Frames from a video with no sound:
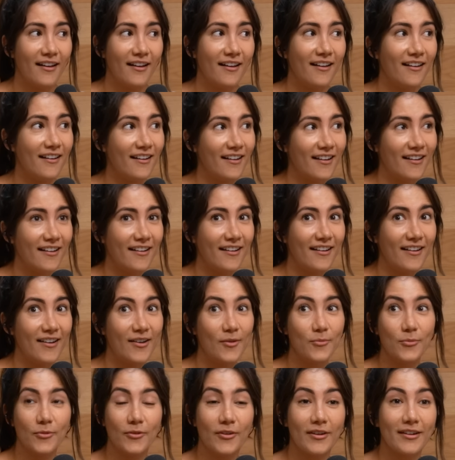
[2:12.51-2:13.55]

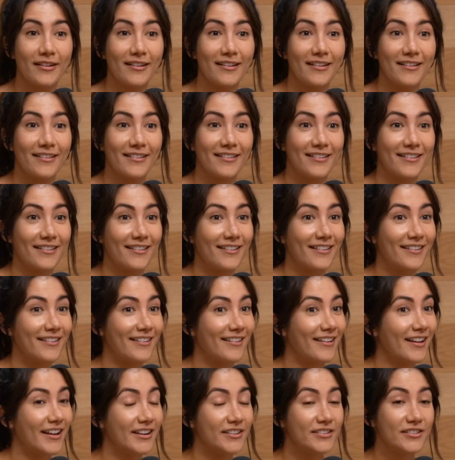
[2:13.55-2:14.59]
Okay, wait. You got to...
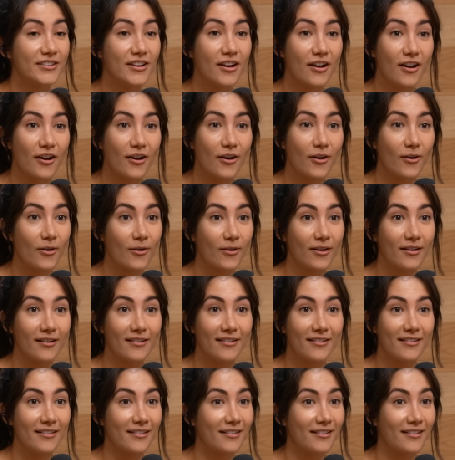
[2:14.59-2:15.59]
I know. Dive into